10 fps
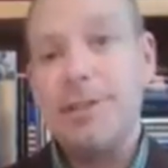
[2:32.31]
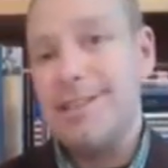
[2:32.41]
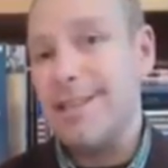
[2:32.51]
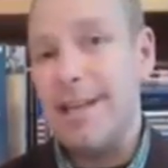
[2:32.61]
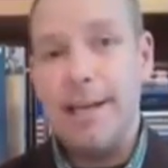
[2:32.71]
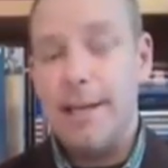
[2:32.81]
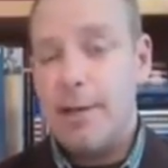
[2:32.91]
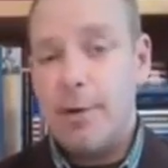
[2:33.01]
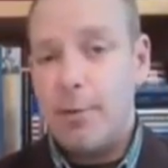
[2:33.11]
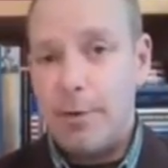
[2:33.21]
to see
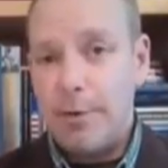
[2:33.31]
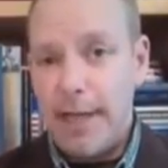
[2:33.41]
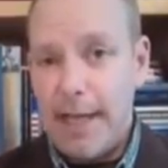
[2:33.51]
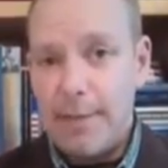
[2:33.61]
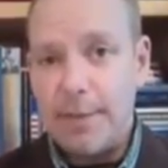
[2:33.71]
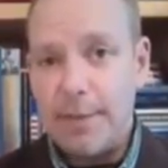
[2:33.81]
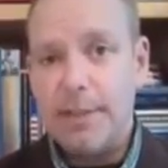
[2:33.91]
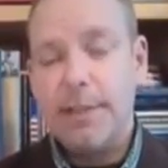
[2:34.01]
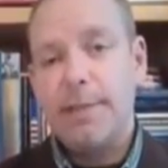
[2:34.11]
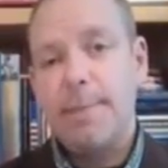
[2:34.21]
what would happen